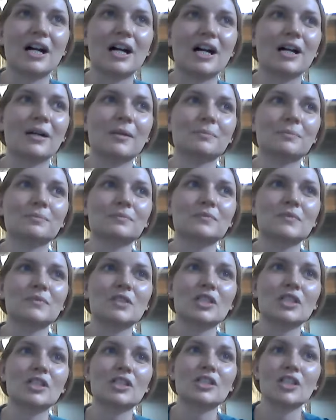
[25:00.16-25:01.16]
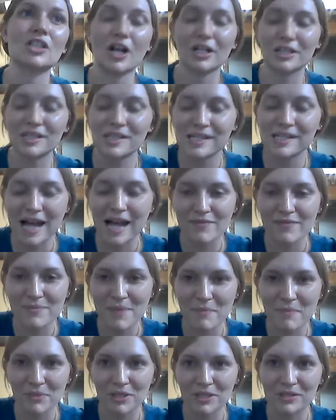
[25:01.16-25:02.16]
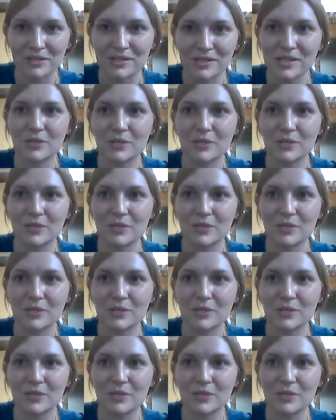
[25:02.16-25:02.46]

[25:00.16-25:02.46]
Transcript: of young staff members